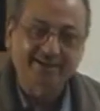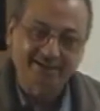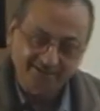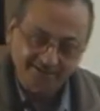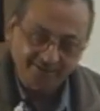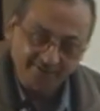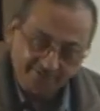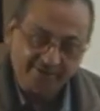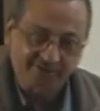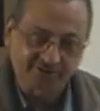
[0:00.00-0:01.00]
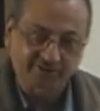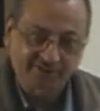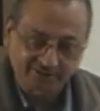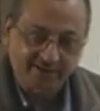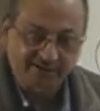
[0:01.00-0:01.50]
It is fixed.
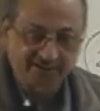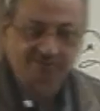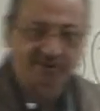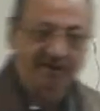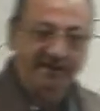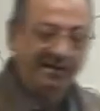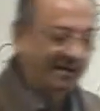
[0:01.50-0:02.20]
That is why.